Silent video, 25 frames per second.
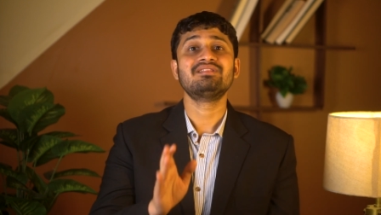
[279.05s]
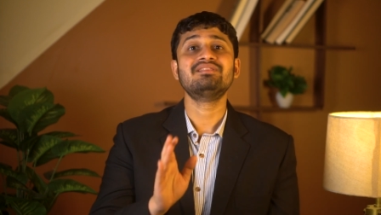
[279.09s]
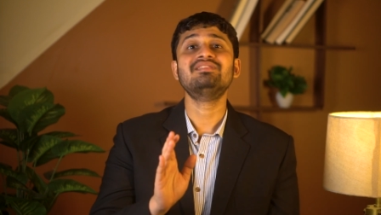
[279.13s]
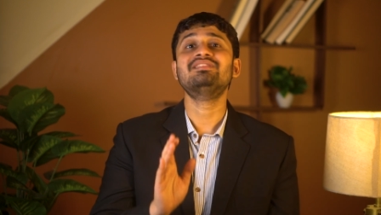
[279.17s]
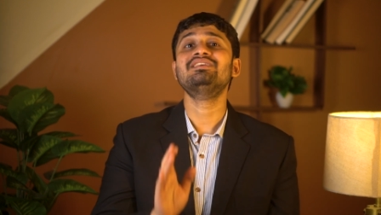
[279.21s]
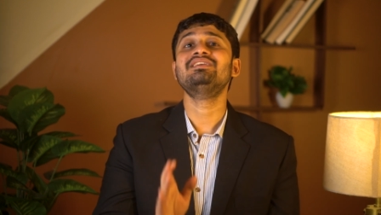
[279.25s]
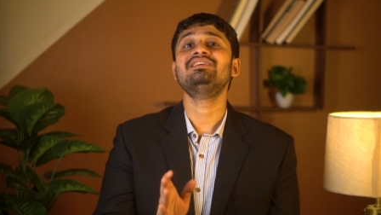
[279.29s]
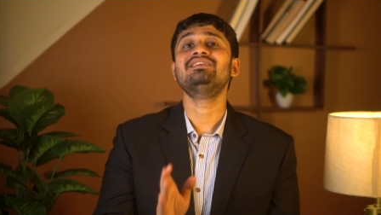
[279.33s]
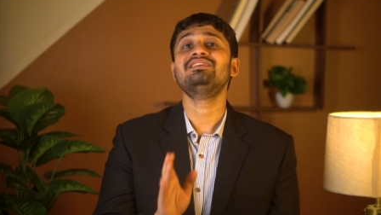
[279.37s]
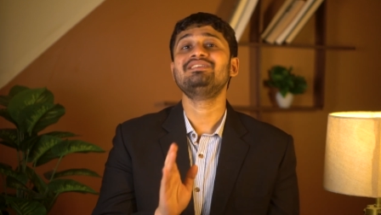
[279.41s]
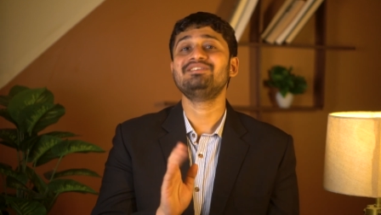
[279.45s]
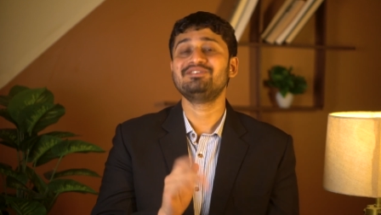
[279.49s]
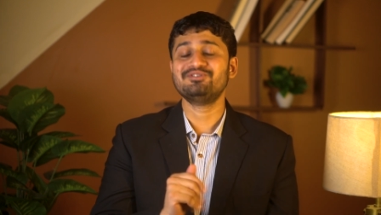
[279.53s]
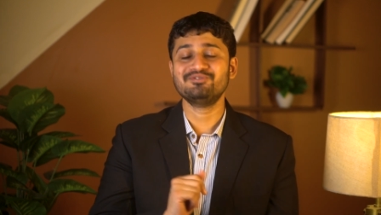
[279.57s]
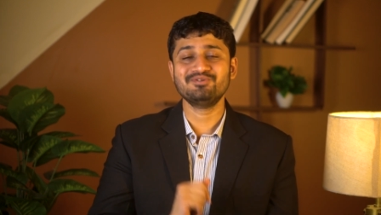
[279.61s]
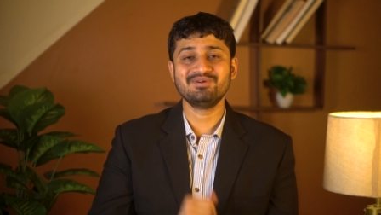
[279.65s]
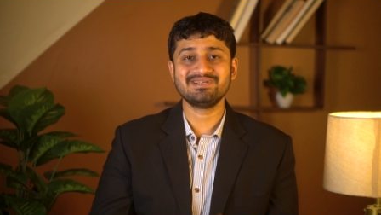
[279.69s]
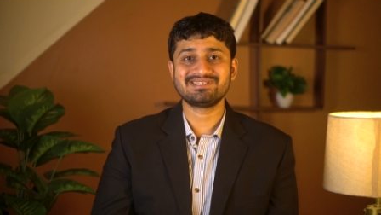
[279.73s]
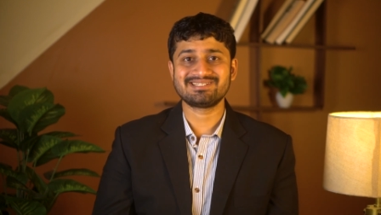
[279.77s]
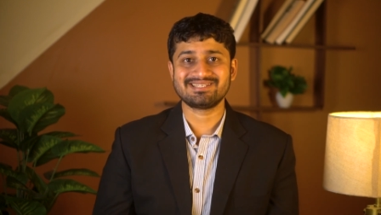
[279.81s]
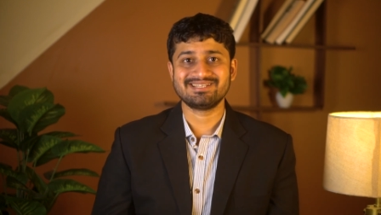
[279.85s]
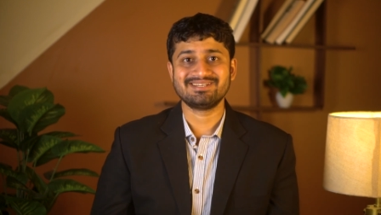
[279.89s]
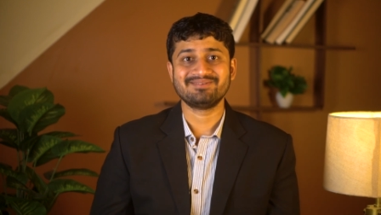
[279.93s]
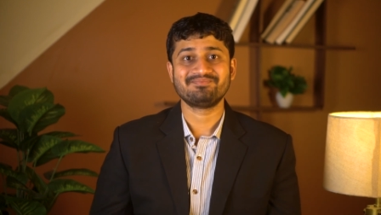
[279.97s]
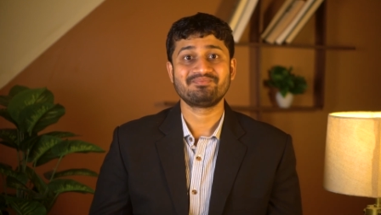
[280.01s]
the
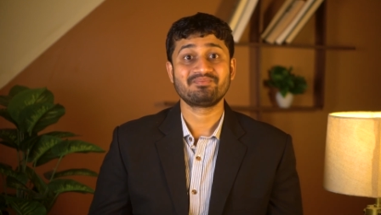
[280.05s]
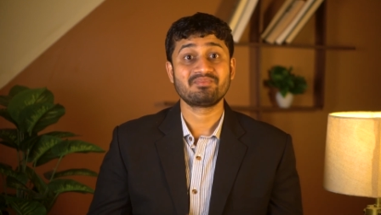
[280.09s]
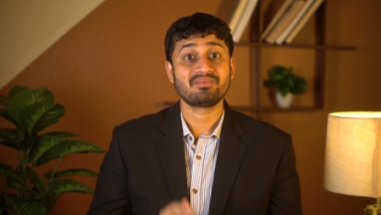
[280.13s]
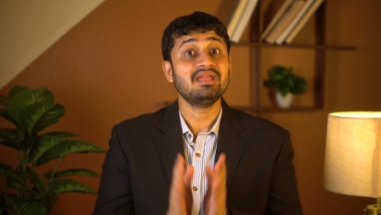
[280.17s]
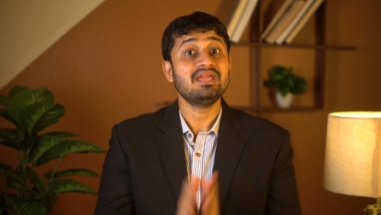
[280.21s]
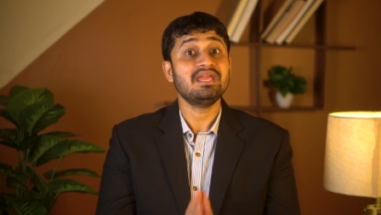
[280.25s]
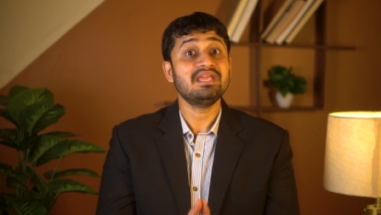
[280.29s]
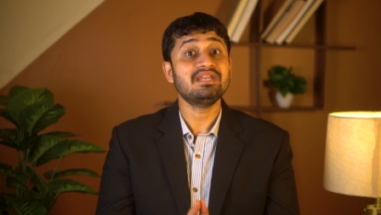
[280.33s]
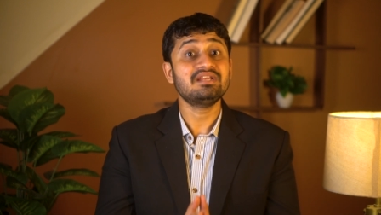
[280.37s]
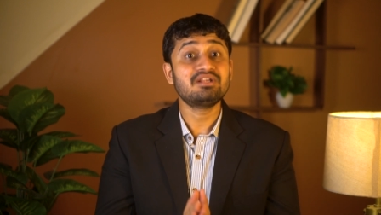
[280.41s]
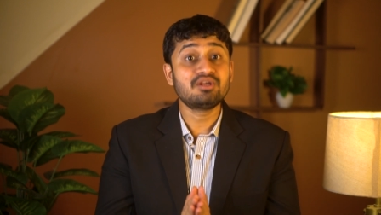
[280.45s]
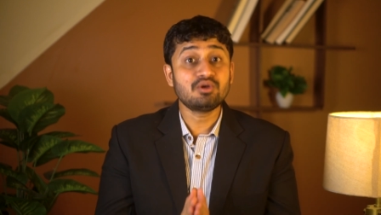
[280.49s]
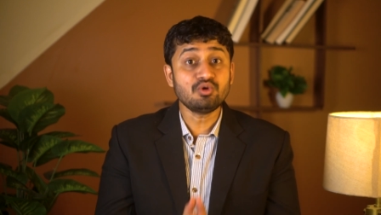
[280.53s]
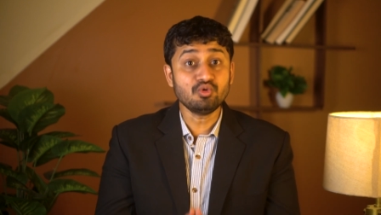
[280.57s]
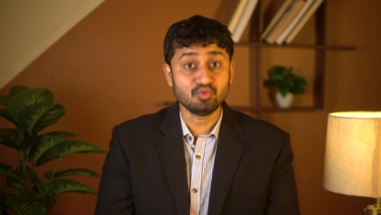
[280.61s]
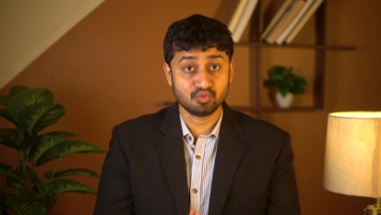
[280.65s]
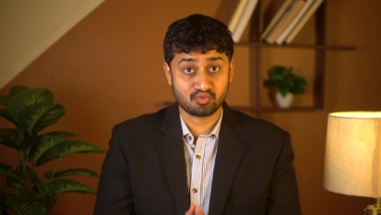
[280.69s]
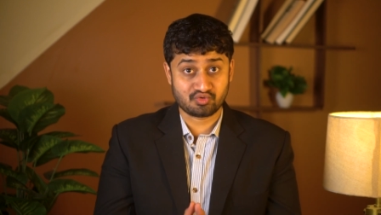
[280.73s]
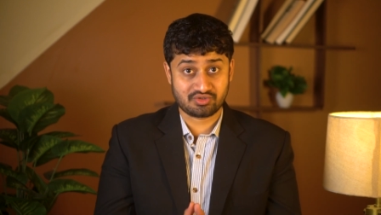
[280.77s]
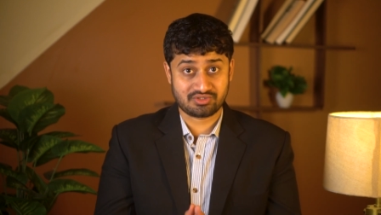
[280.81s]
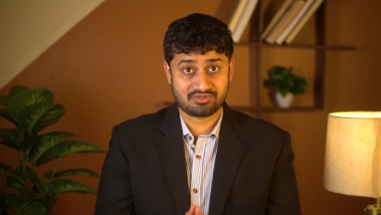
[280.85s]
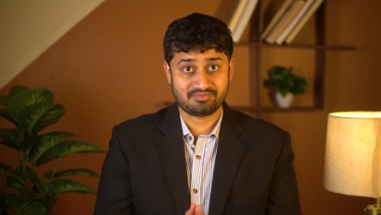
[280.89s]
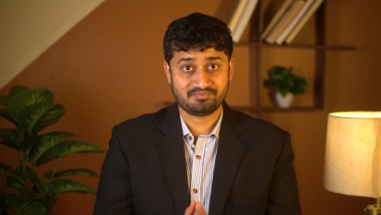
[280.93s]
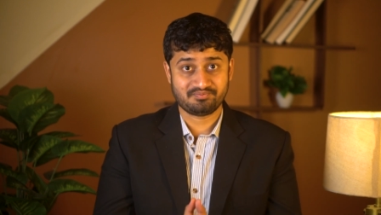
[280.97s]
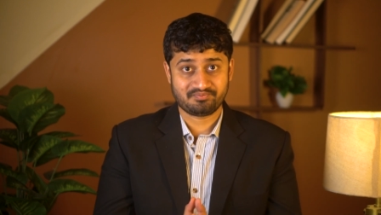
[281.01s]
USA
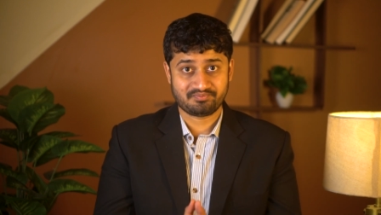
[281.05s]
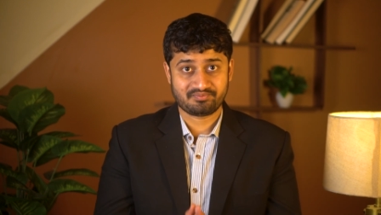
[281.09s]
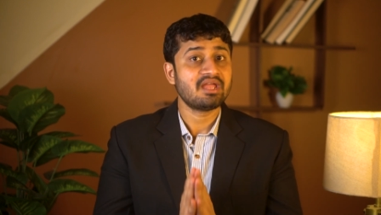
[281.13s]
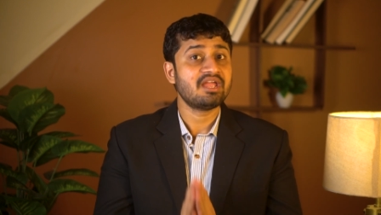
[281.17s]
includes